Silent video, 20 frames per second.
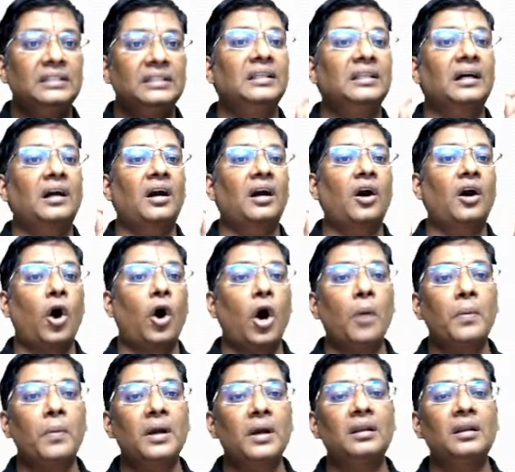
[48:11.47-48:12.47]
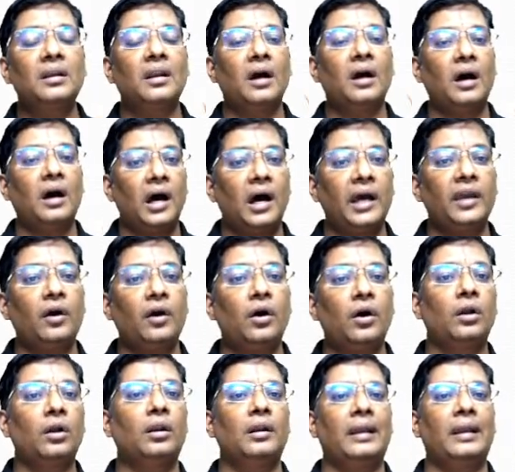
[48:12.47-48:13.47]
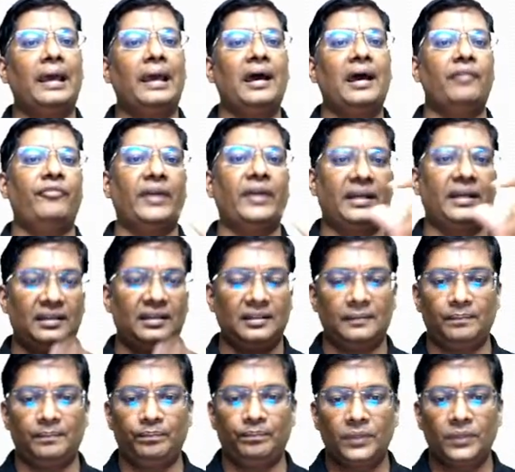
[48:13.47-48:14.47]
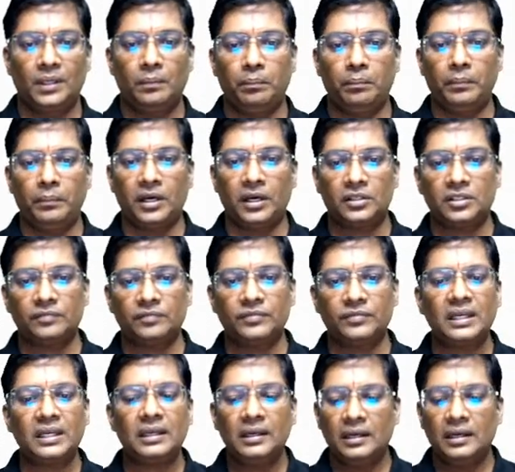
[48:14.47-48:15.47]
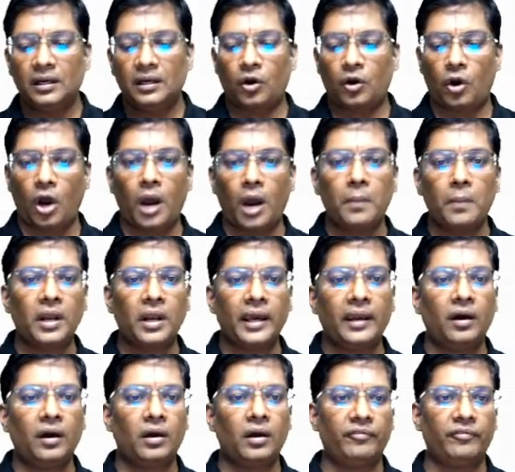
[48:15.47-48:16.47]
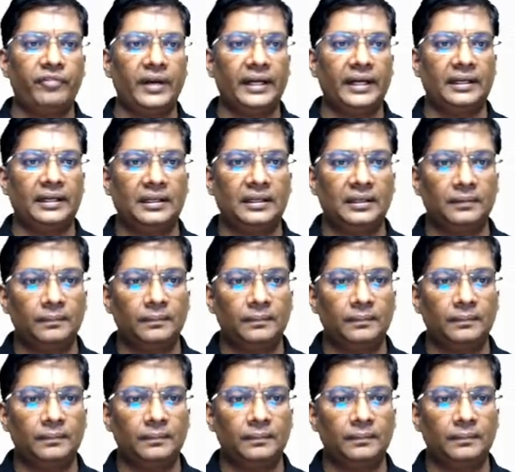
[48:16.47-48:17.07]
the common ion effect. Because of the common ion effect.